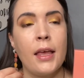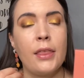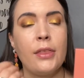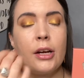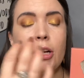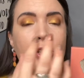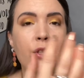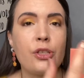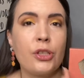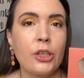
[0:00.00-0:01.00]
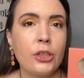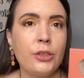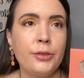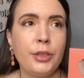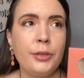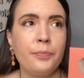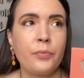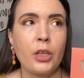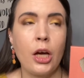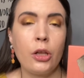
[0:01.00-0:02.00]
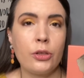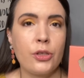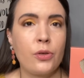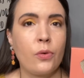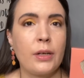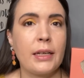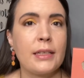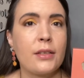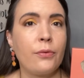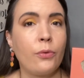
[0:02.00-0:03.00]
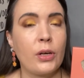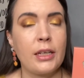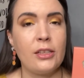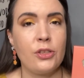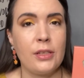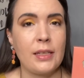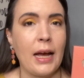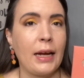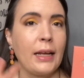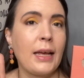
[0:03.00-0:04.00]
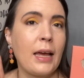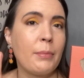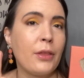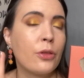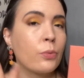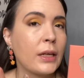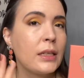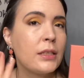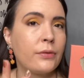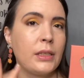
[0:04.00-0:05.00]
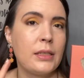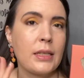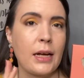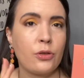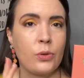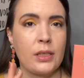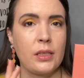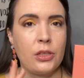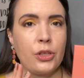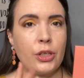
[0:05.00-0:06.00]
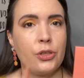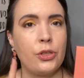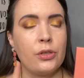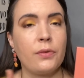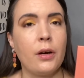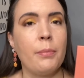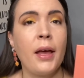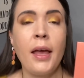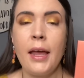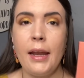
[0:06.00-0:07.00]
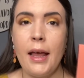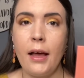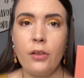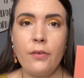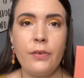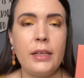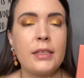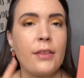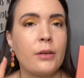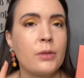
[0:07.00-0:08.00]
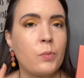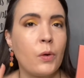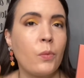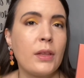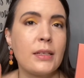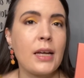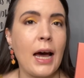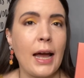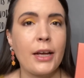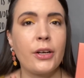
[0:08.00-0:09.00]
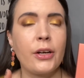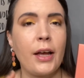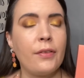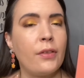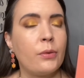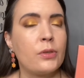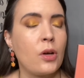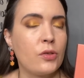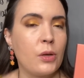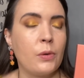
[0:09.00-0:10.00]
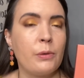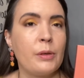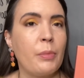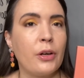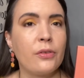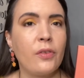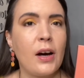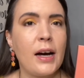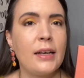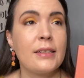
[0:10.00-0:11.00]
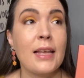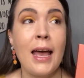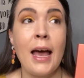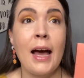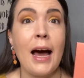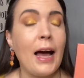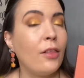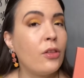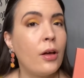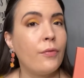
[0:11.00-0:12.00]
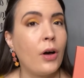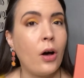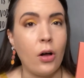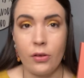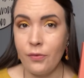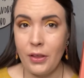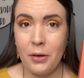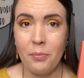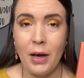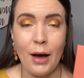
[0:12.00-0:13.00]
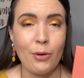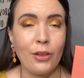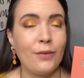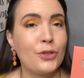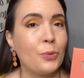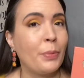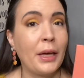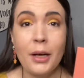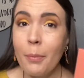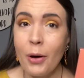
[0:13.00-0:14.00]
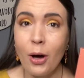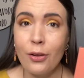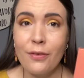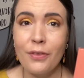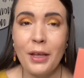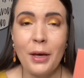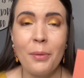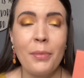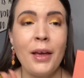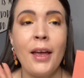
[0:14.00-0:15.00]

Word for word: there are certain color stories for each design. It came in three different design choices that you could choose from. An elephant, there was one with a tiger, and then there was also one with butterflies. I love all of them. I would love to pick up all of them.